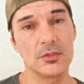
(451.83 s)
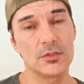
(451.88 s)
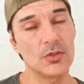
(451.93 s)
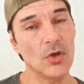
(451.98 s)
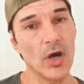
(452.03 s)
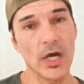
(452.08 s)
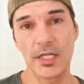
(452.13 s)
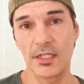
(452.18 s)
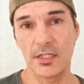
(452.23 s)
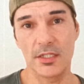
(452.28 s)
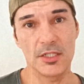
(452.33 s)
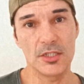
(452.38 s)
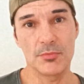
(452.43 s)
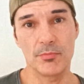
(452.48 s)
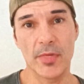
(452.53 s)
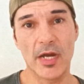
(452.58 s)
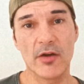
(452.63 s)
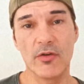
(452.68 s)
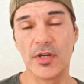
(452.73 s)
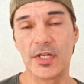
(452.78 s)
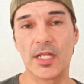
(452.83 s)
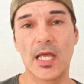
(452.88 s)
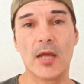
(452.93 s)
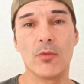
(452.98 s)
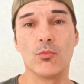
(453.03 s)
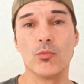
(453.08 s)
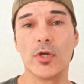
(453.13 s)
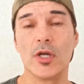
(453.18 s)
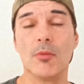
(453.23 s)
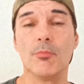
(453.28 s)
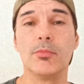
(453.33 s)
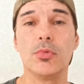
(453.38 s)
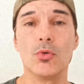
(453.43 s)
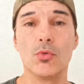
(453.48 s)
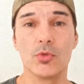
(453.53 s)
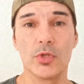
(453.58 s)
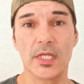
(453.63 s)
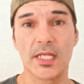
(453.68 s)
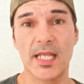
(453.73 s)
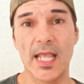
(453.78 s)
died and is buried, and we are
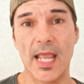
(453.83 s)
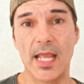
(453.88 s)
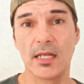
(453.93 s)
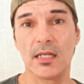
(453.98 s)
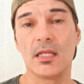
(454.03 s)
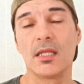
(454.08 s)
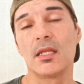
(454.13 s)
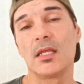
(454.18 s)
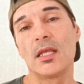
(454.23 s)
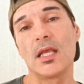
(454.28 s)
born again